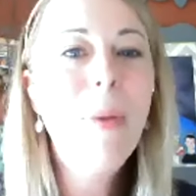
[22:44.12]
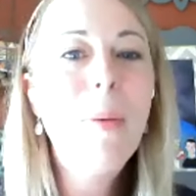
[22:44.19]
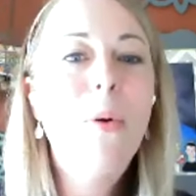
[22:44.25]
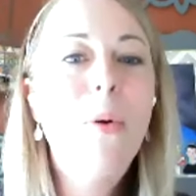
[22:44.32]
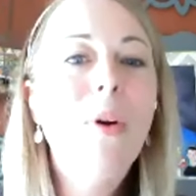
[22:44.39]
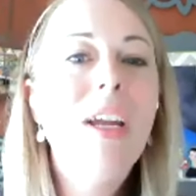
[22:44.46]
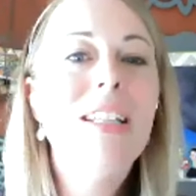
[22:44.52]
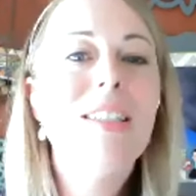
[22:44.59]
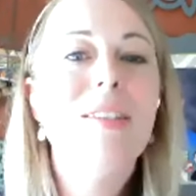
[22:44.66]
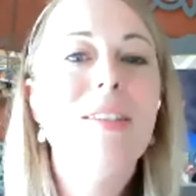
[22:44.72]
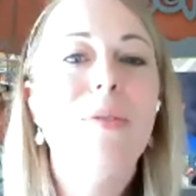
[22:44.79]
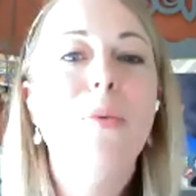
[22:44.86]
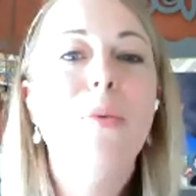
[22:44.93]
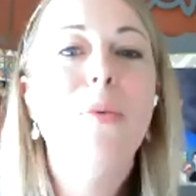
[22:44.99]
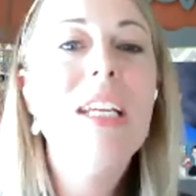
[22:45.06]
my points
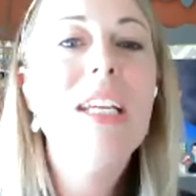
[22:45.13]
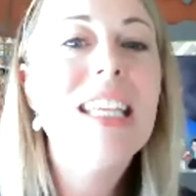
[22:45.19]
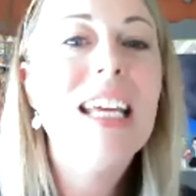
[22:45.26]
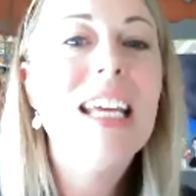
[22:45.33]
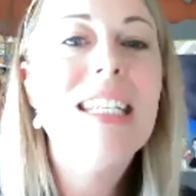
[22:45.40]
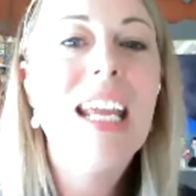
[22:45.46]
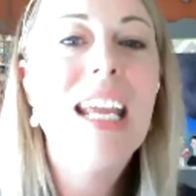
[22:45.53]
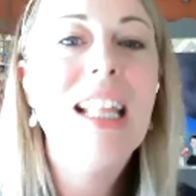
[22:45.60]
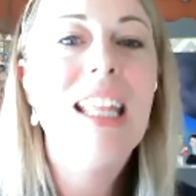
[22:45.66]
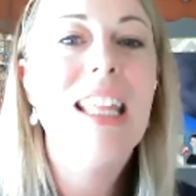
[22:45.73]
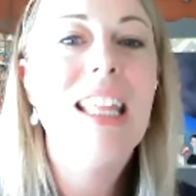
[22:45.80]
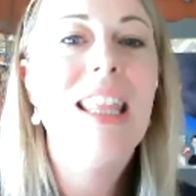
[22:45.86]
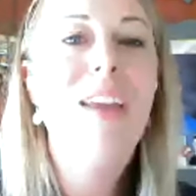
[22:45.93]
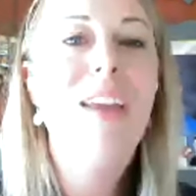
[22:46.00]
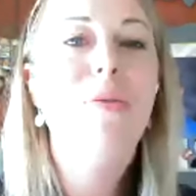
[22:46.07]
reset
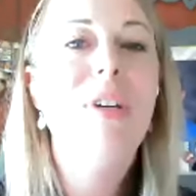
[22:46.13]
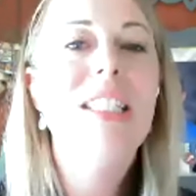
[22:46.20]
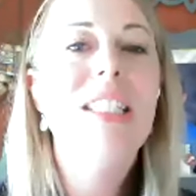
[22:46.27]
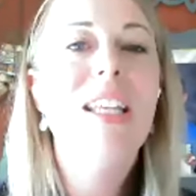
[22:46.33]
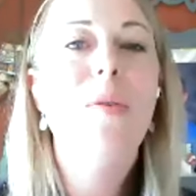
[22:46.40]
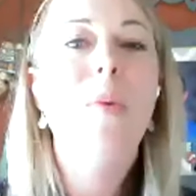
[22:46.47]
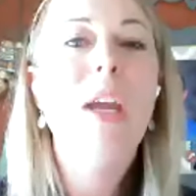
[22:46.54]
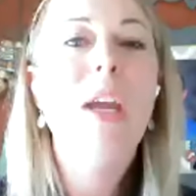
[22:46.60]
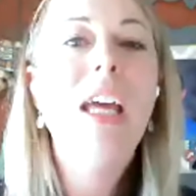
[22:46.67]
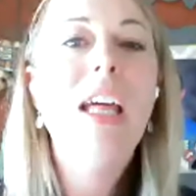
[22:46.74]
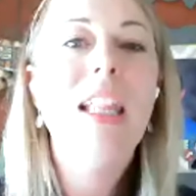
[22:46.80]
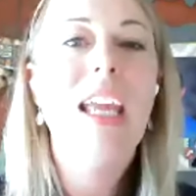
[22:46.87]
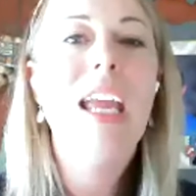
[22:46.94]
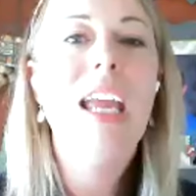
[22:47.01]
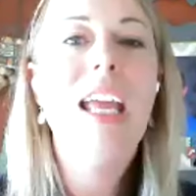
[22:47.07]
daily, they reset
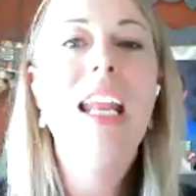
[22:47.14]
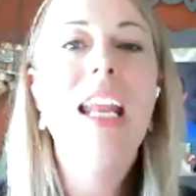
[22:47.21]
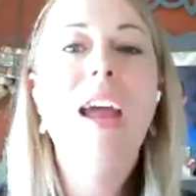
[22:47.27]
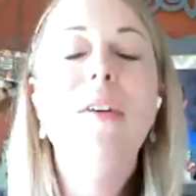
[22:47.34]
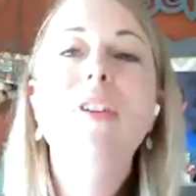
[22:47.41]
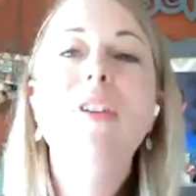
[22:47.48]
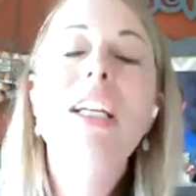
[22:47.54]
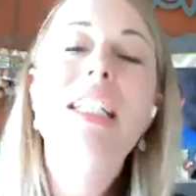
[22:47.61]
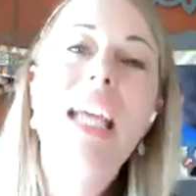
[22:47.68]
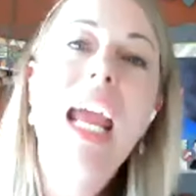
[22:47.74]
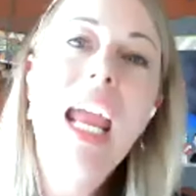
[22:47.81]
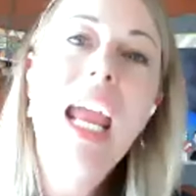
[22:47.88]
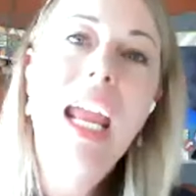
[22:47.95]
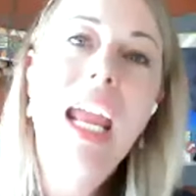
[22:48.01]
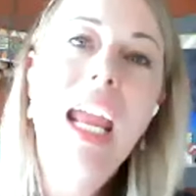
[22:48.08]
weekly, and every
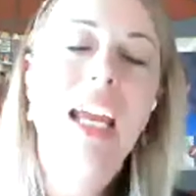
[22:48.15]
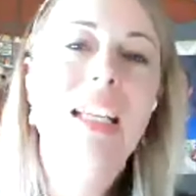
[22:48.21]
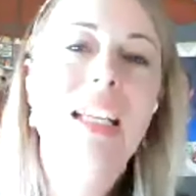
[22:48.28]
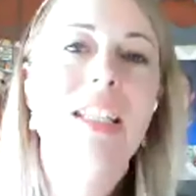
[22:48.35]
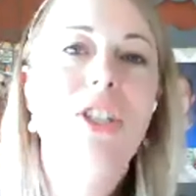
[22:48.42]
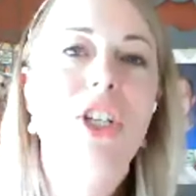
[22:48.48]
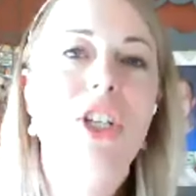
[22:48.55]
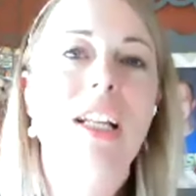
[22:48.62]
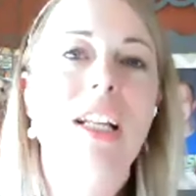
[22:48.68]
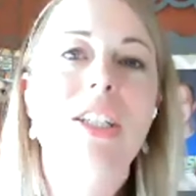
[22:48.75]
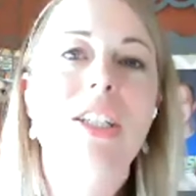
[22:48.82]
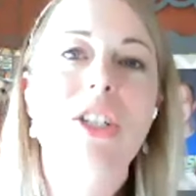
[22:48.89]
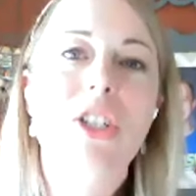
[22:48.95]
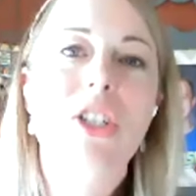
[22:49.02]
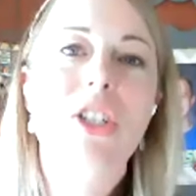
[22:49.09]
day is a chance
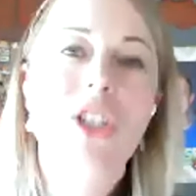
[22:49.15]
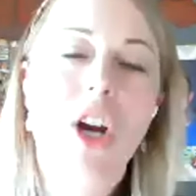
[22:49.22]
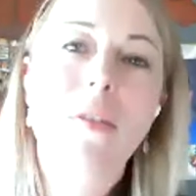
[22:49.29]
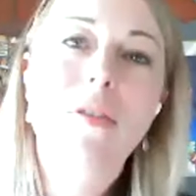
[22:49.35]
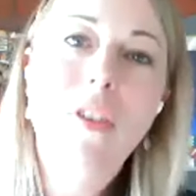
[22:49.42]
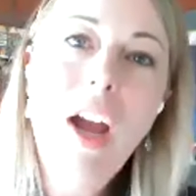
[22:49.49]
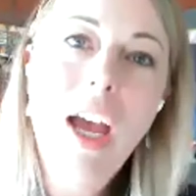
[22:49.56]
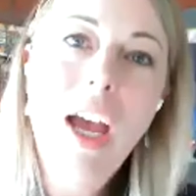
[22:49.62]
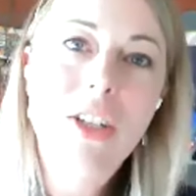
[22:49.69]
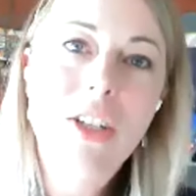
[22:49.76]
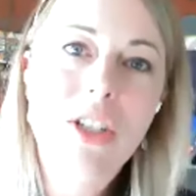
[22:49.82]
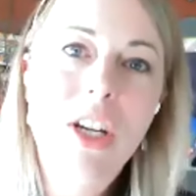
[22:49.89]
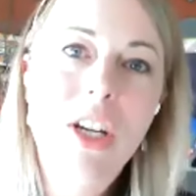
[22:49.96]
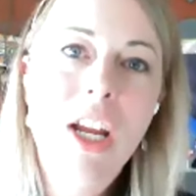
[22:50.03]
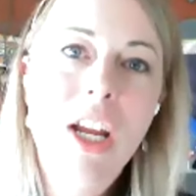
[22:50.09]
to start
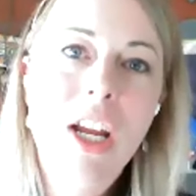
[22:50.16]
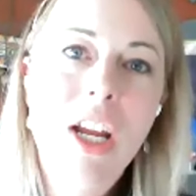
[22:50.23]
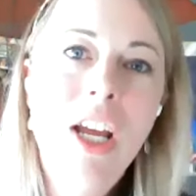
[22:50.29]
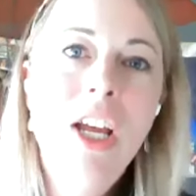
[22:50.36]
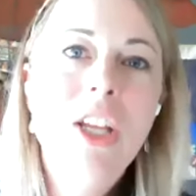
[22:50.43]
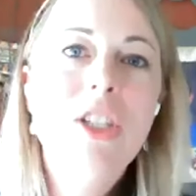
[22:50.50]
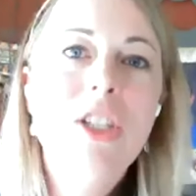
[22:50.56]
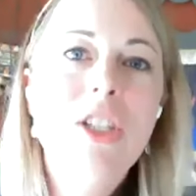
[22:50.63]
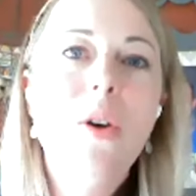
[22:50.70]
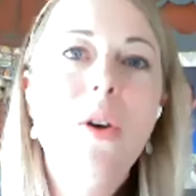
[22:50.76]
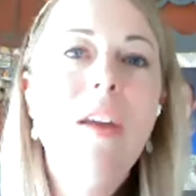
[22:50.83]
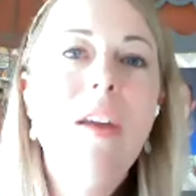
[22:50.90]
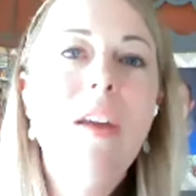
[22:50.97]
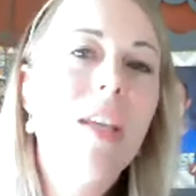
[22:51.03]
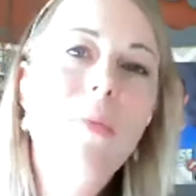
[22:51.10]
fresh. So
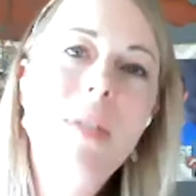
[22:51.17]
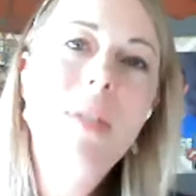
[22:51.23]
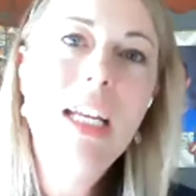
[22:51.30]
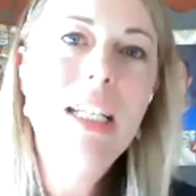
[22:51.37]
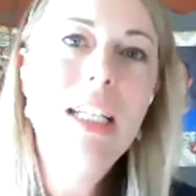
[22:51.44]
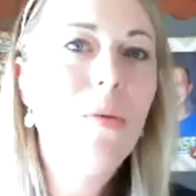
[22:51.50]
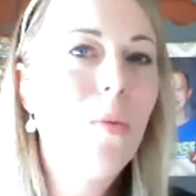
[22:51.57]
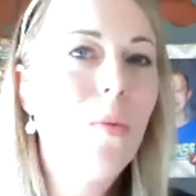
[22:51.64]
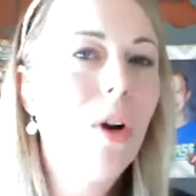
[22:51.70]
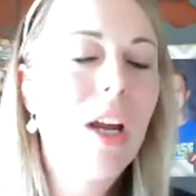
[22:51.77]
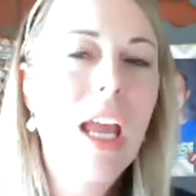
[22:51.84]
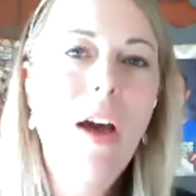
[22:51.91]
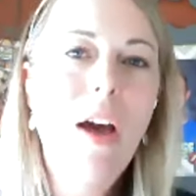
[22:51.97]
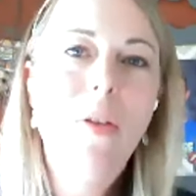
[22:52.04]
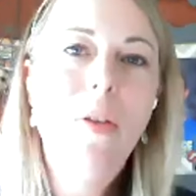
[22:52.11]
if someday didn't
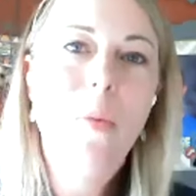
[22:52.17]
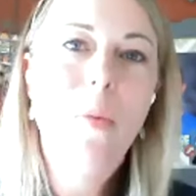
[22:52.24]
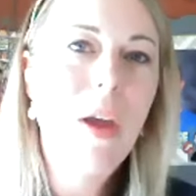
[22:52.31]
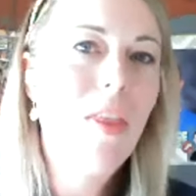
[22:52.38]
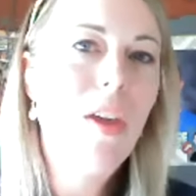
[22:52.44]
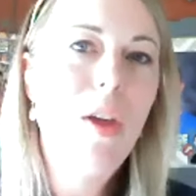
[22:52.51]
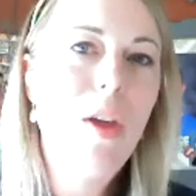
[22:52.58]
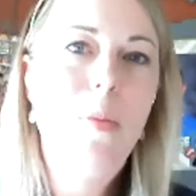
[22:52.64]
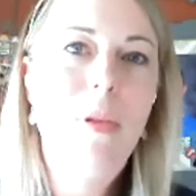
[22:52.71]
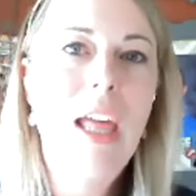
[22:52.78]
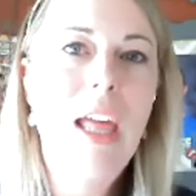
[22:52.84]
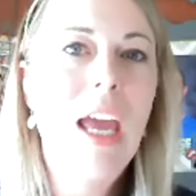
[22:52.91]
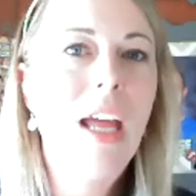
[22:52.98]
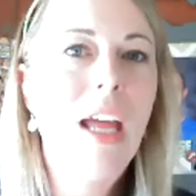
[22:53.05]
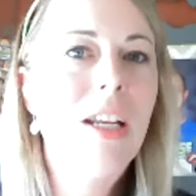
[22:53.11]
work out the way that you
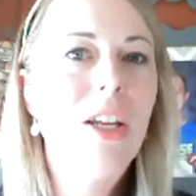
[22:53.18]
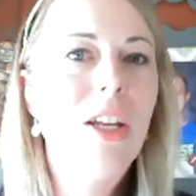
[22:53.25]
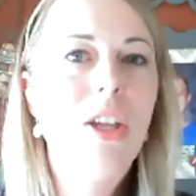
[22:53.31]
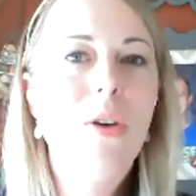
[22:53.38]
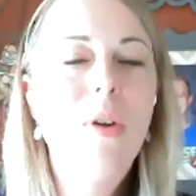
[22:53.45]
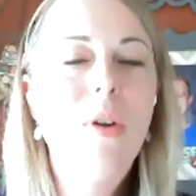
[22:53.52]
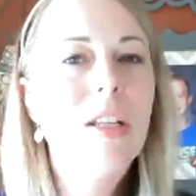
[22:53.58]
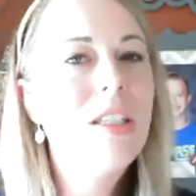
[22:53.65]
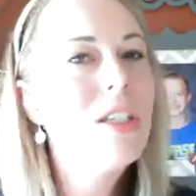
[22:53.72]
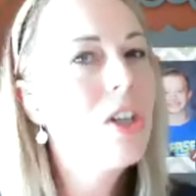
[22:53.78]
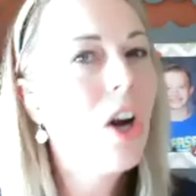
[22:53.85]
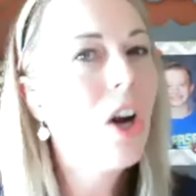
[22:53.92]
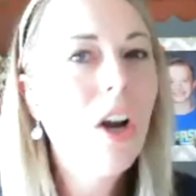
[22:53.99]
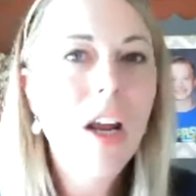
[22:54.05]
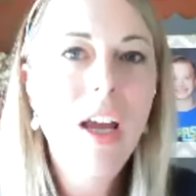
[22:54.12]
planned, you can
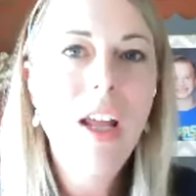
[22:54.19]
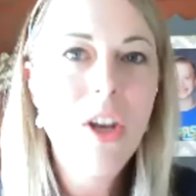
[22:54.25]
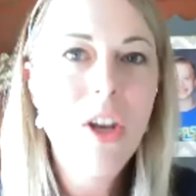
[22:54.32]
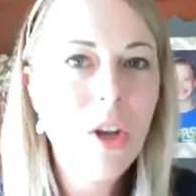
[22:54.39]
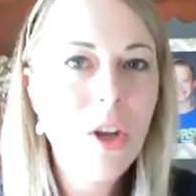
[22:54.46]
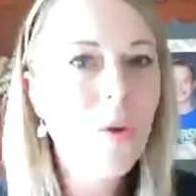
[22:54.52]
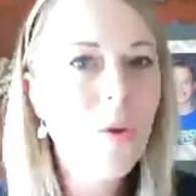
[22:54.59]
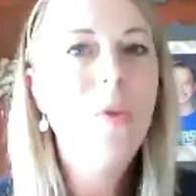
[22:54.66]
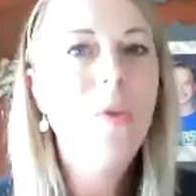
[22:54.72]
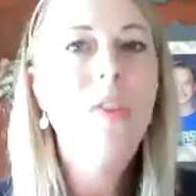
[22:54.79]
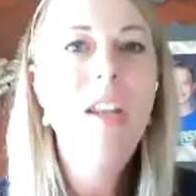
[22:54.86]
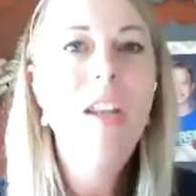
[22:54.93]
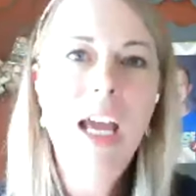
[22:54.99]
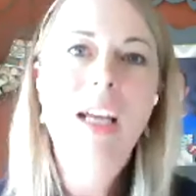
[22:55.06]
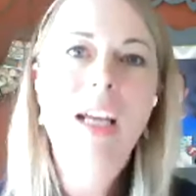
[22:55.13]
start anew
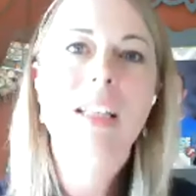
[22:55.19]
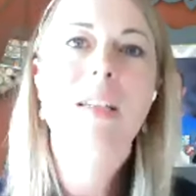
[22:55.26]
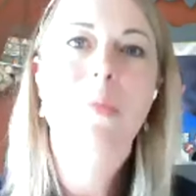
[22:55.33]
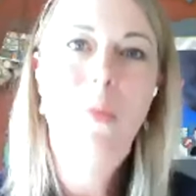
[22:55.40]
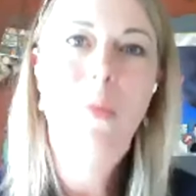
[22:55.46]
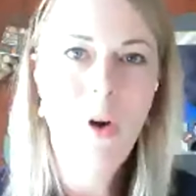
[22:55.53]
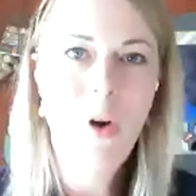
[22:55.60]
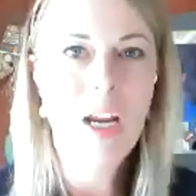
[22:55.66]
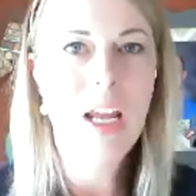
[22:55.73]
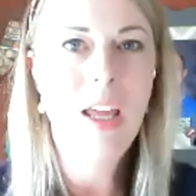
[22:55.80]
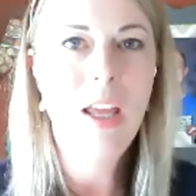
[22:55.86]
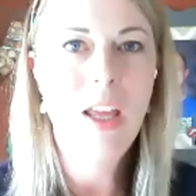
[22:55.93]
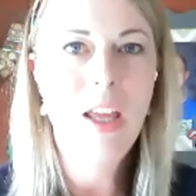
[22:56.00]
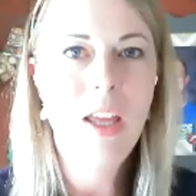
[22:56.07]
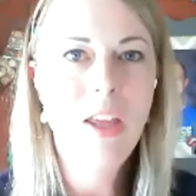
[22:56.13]
the next
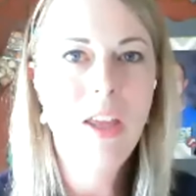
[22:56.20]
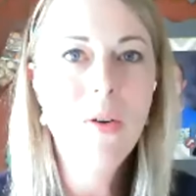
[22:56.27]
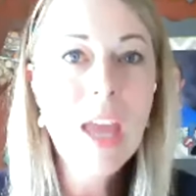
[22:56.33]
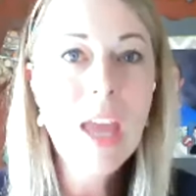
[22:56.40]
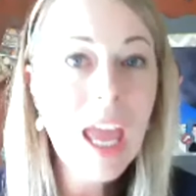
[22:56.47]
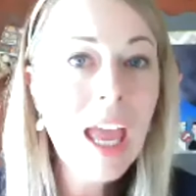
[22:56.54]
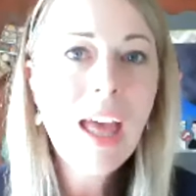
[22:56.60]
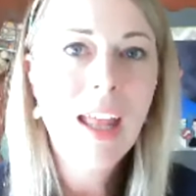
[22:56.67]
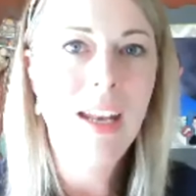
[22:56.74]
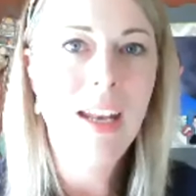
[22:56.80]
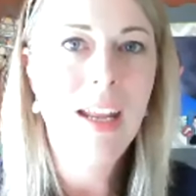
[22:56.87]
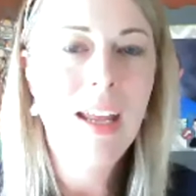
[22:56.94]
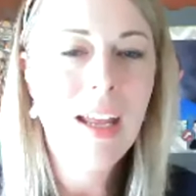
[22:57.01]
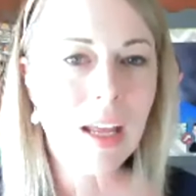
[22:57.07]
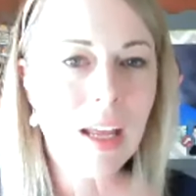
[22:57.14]
morning. You
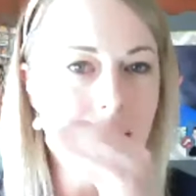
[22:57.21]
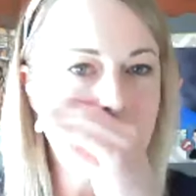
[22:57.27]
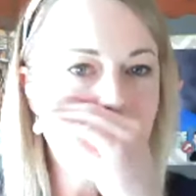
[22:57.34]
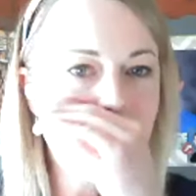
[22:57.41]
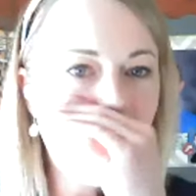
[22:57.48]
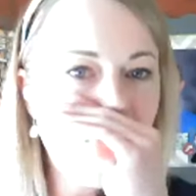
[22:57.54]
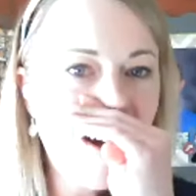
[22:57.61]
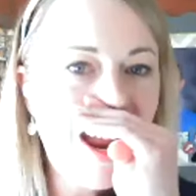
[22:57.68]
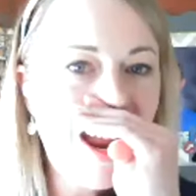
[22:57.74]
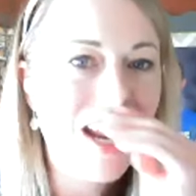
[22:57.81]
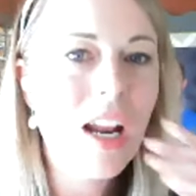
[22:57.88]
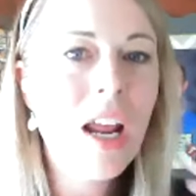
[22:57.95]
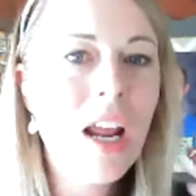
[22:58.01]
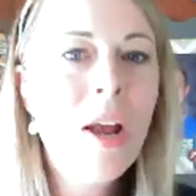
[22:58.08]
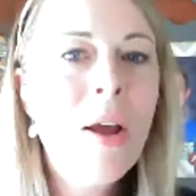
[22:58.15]
can. It's all
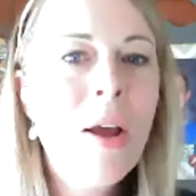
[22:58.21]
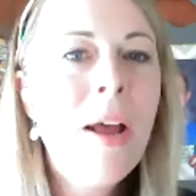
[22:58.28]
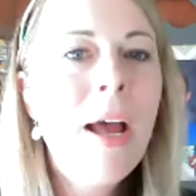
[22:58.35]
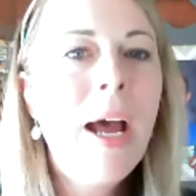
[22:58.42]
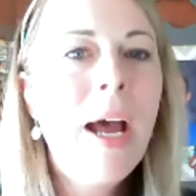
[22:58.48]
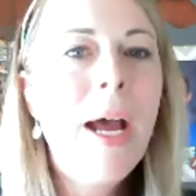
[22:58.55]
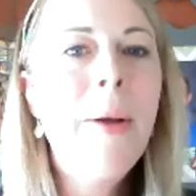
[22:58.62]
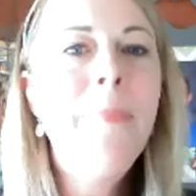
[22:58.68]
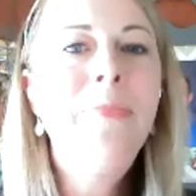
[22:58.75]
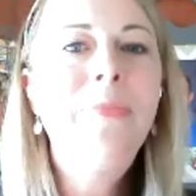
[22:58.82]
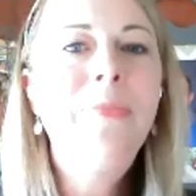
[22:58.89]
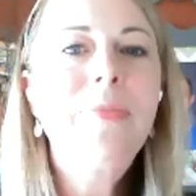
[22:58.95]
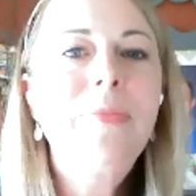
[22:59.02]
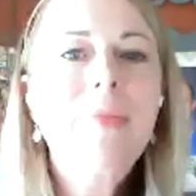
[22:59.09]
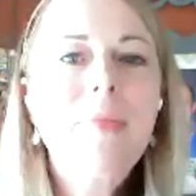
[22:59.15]
right.
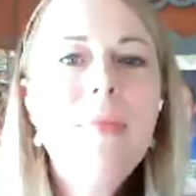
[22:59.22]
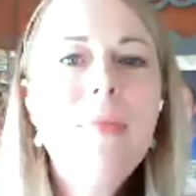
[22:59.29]
Um,